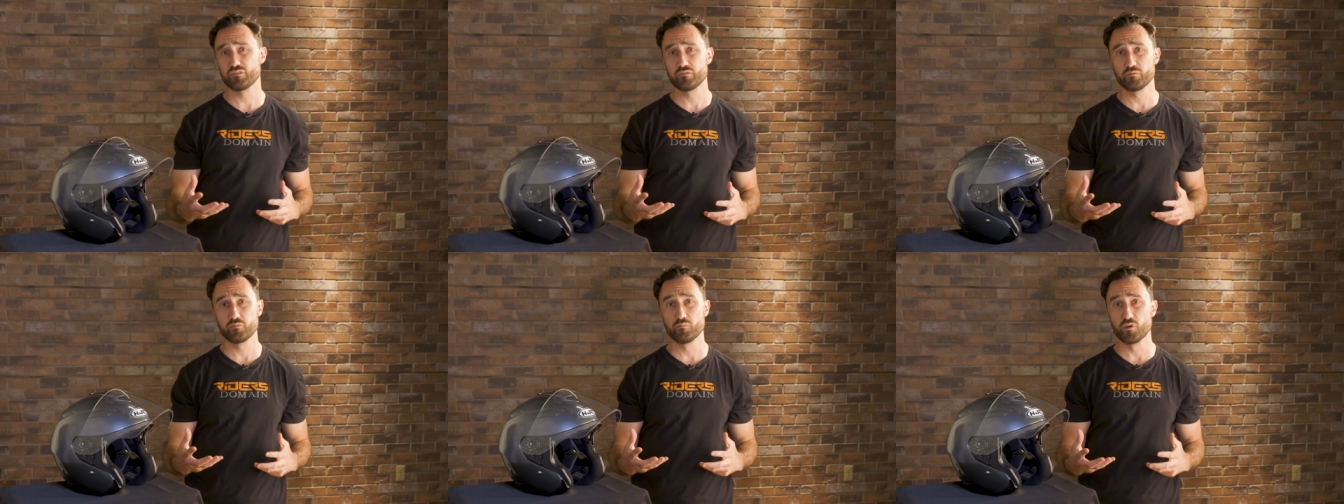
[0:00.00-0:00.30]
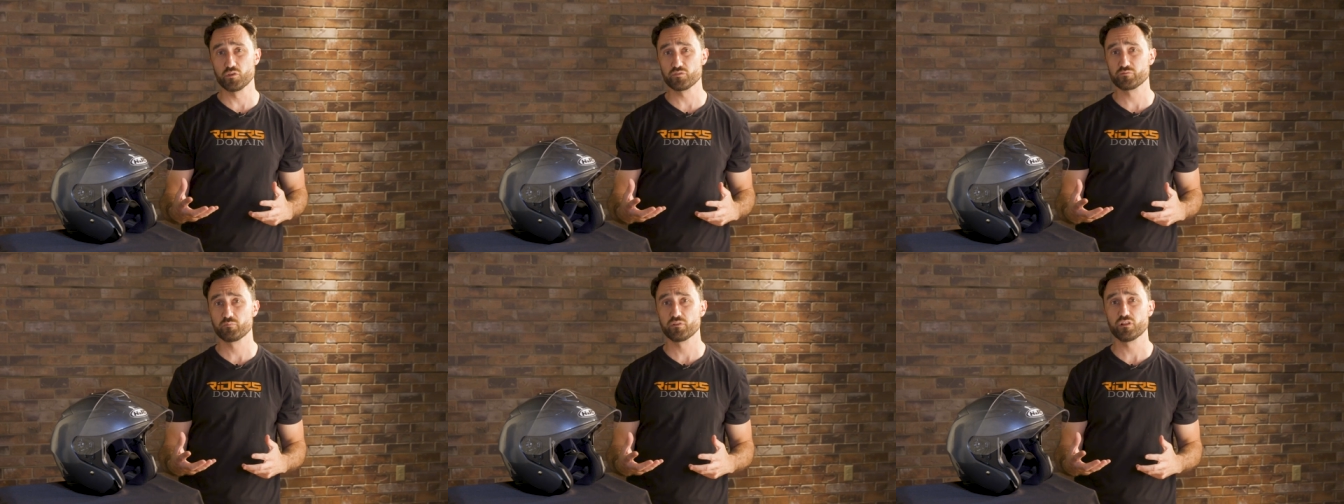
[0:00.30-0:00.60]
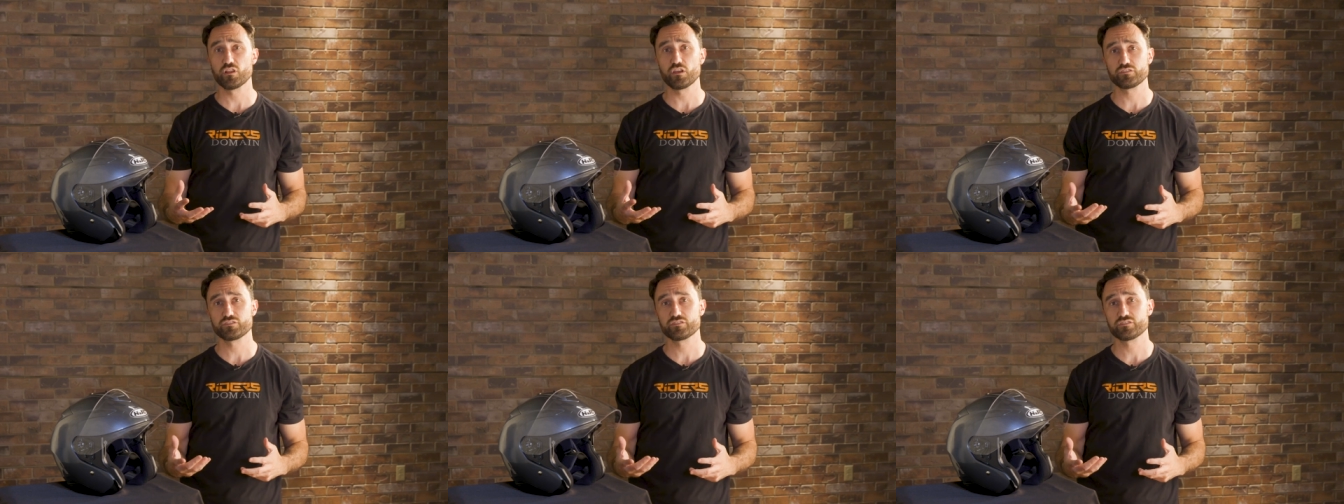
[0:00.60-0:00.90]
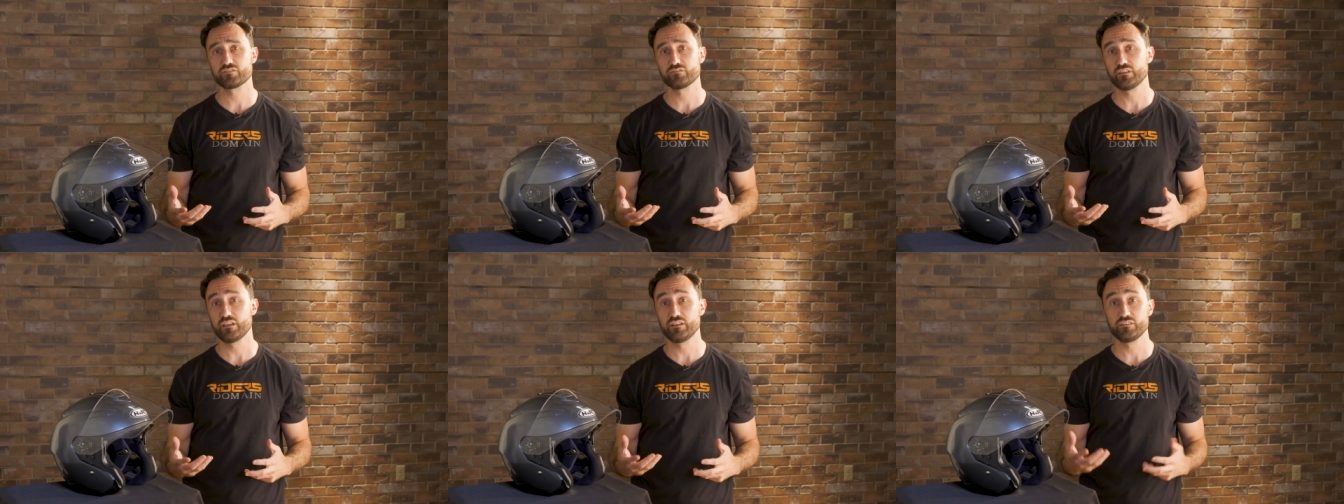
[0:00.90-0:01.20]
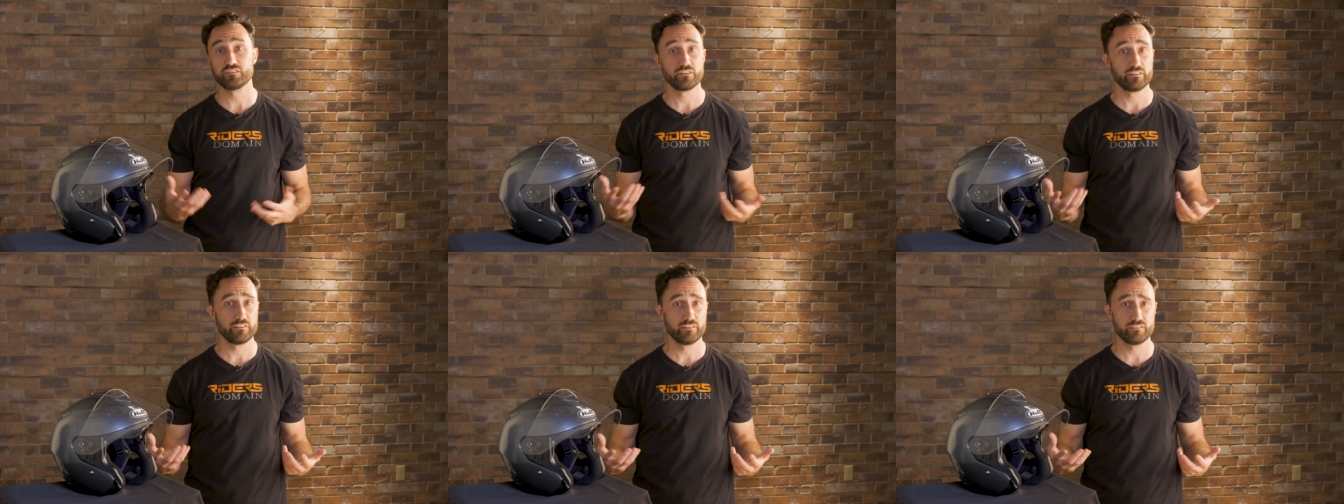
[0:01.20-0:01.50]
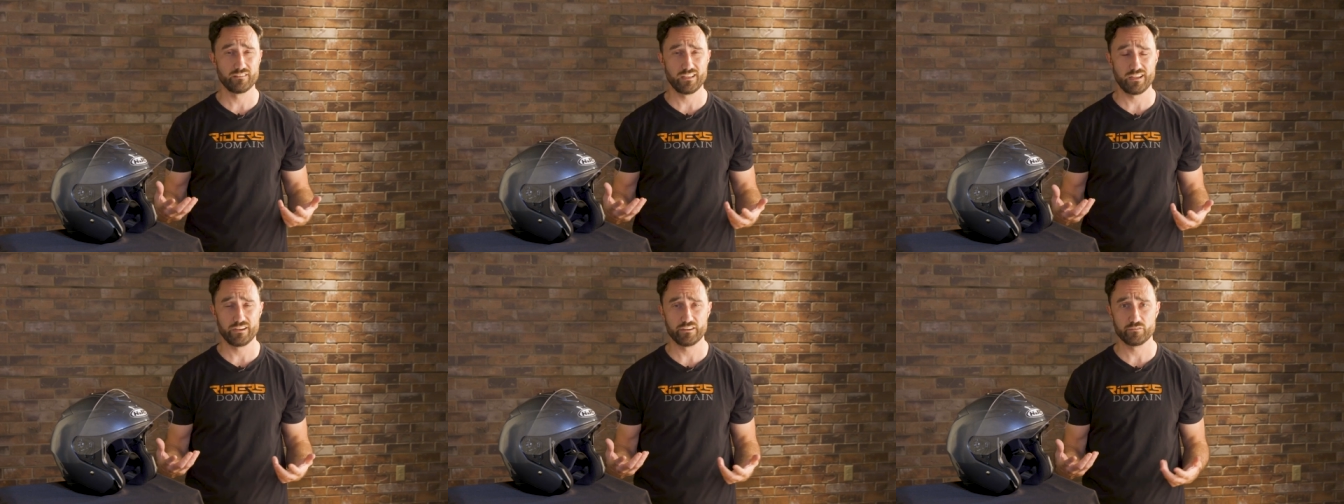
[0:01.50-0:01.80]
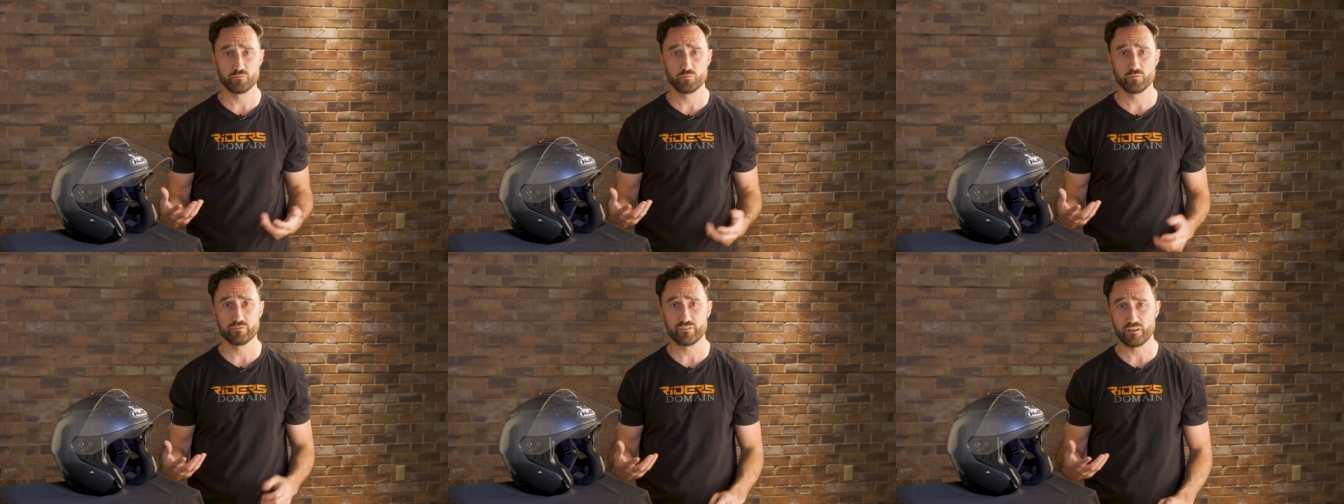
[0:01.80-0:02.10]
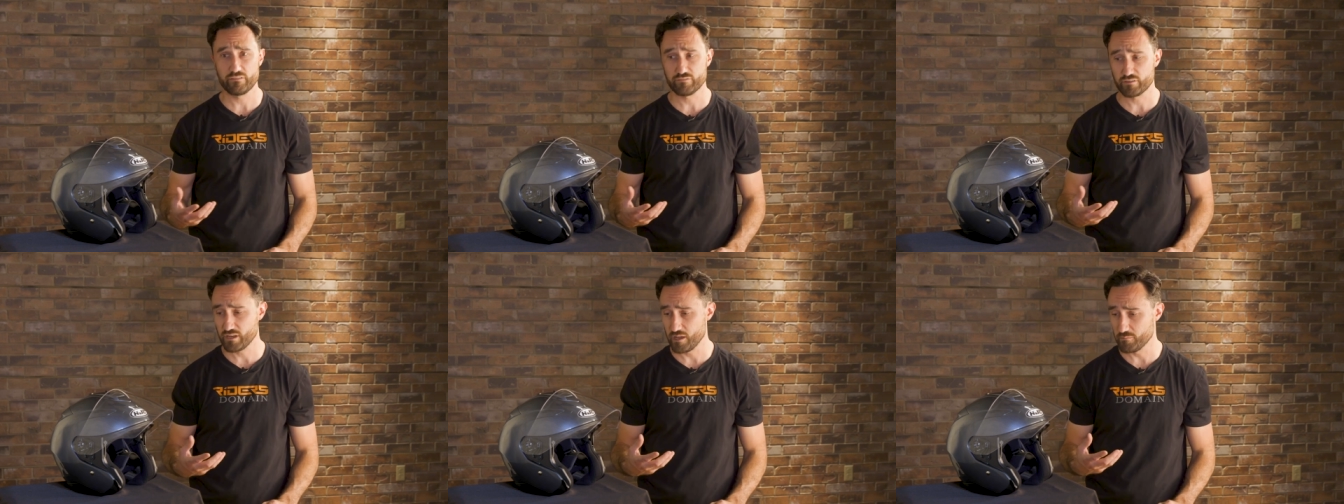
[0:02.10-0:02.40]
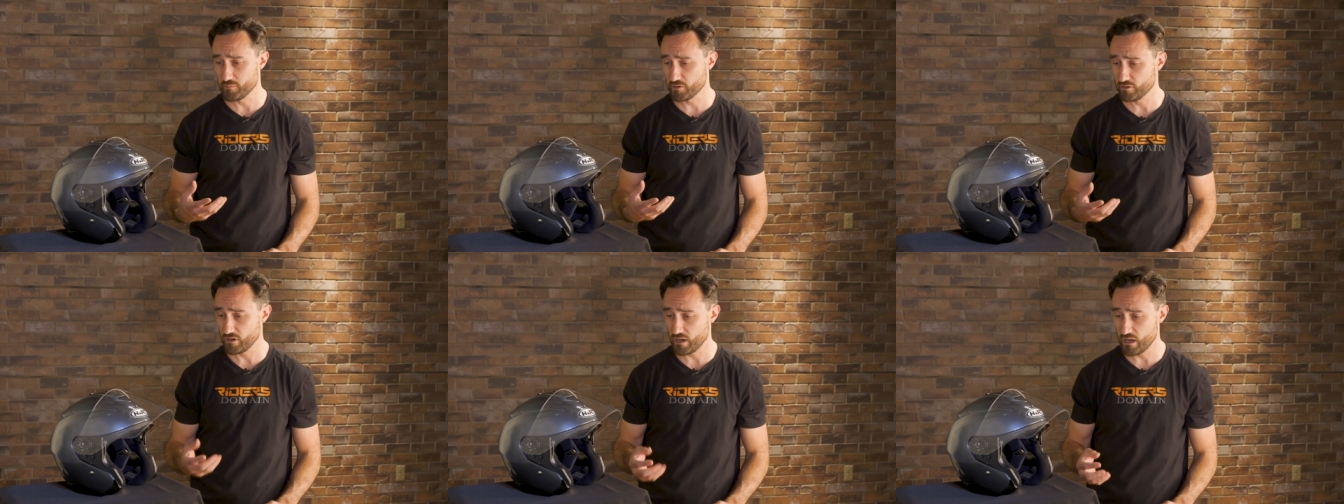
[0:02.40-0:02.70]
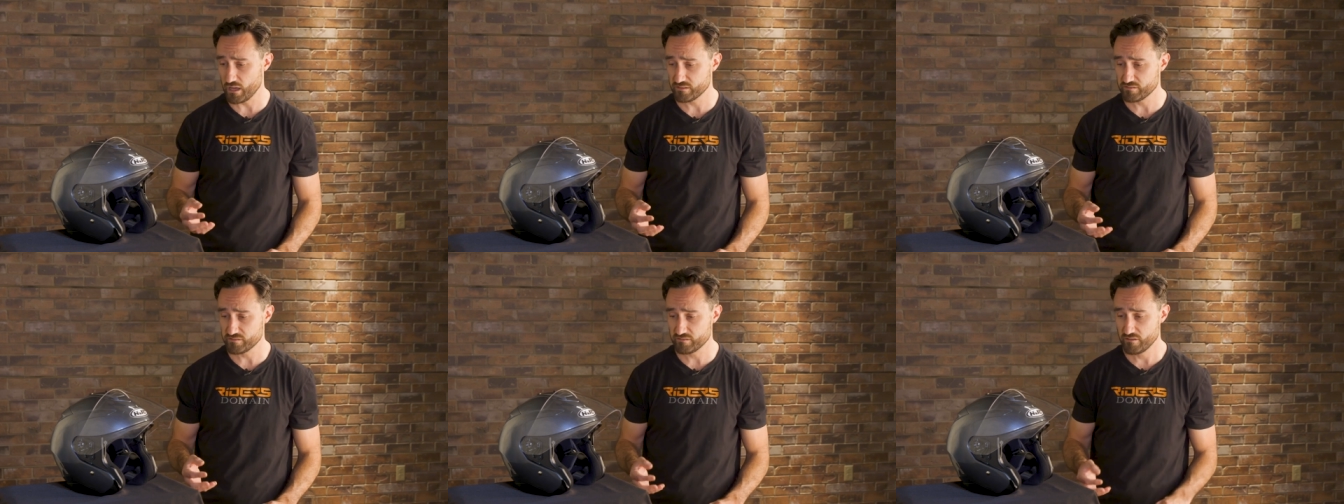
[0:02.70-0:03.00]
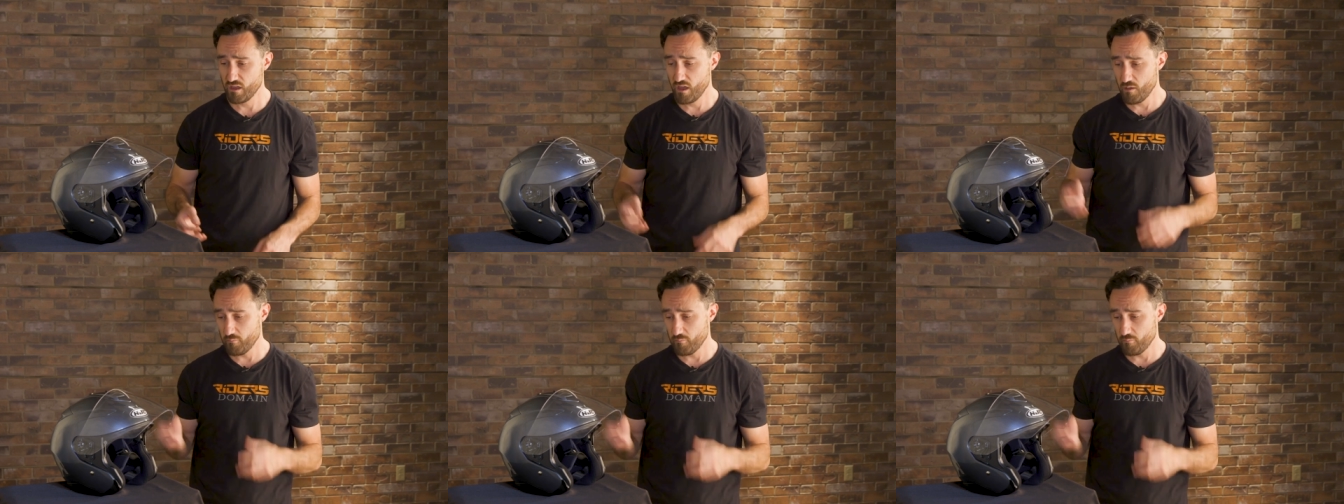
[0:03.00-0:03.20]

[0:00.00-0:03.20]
the most plush interior liner we've ever come across,